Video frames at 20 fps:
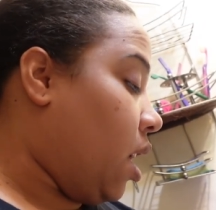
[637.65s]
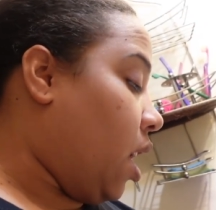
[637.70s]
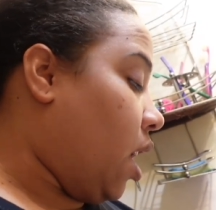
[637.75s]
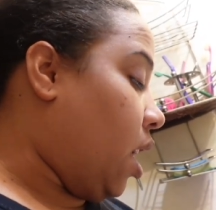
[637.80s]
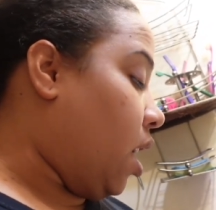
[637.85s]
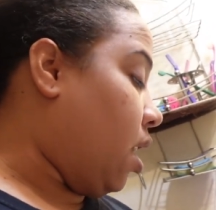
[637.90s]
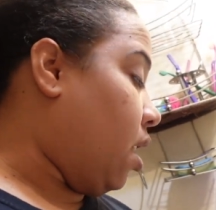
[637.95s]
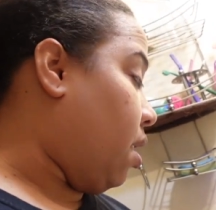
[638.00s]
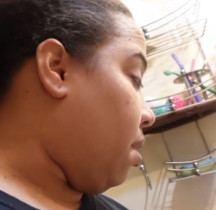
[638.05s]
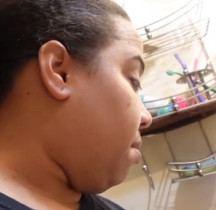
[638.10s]

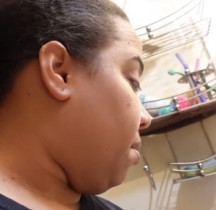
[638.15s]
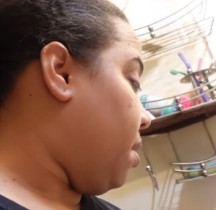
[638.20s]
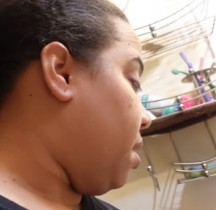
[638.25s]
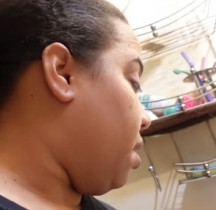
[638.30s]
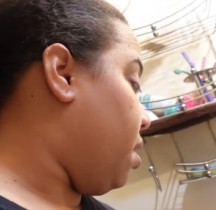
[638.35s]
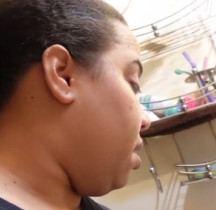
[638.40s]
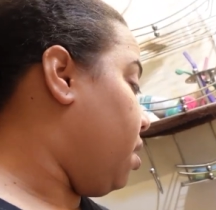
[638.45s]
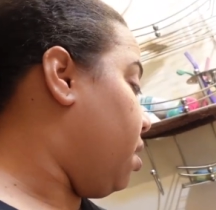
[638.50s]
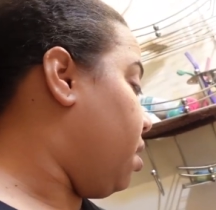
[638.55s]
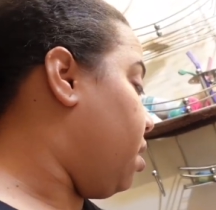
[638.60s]
Um,
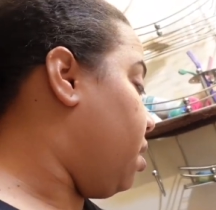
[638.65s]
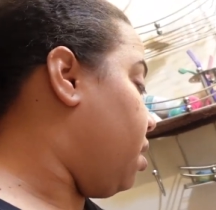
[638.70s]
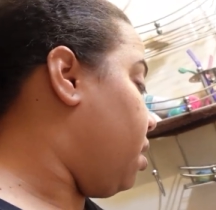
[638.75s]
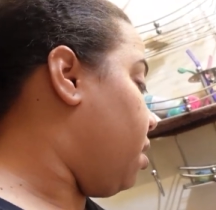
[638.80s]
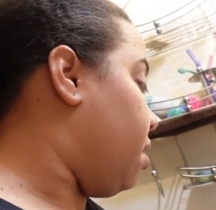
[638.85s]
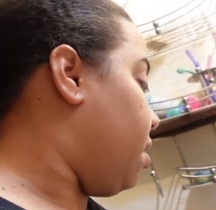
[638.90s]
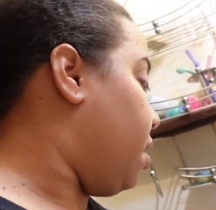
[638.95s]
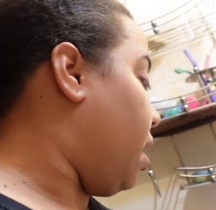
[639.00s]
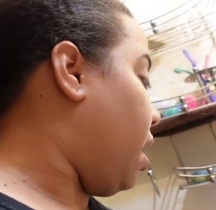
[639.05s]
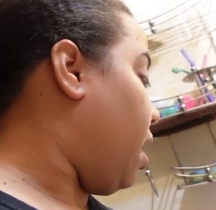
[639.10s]

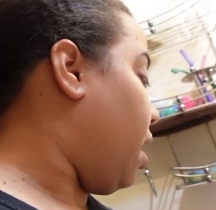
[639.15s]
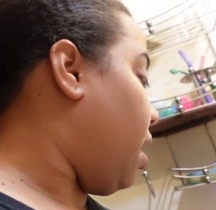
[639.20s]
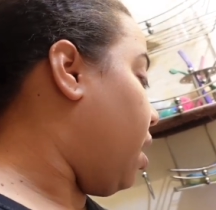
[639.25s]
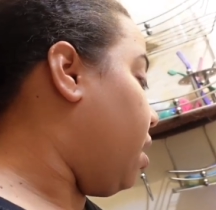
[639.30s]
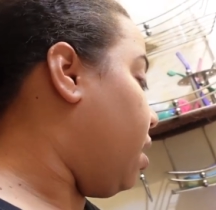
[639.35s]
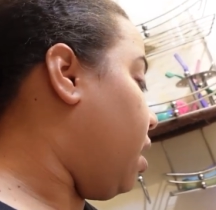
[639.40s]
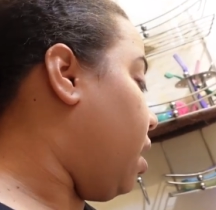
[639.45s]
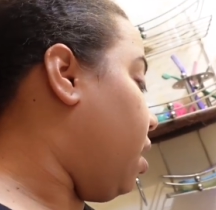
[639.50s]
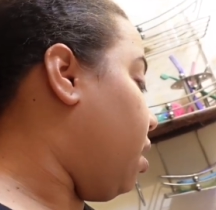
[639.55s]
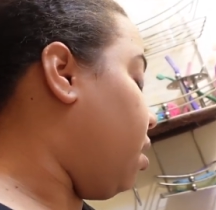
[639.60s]
yeah,
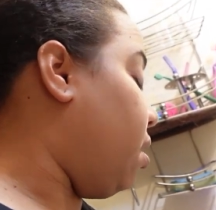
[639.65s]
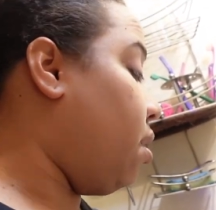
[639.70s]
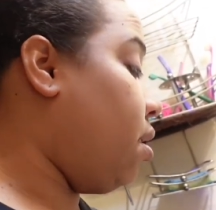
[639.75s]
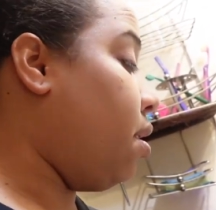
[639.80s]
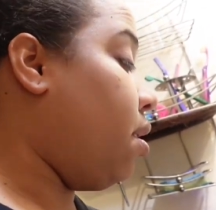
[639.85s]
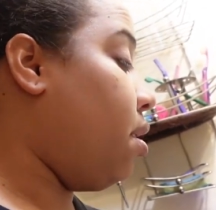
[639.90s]
and then